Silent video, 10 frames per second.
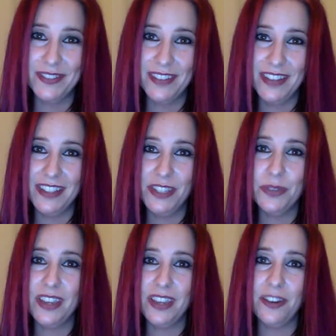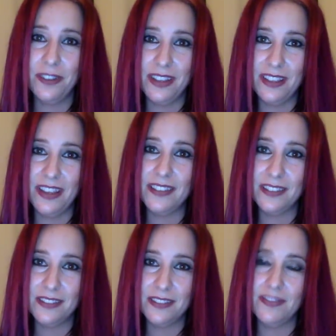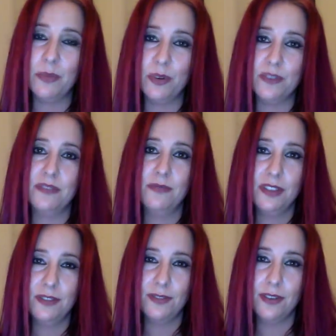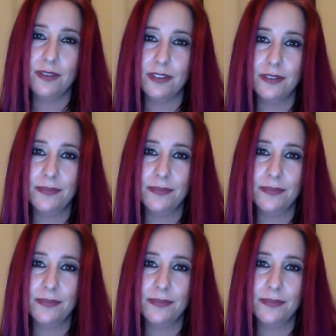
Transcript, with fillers: I think you carry the essence of that person with you forever.